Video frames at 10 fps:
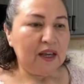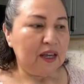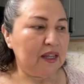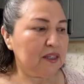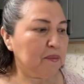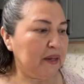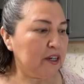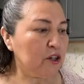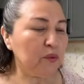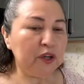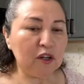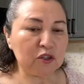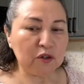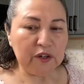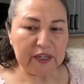In the blender, we
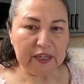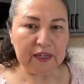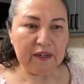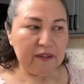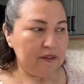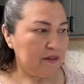also need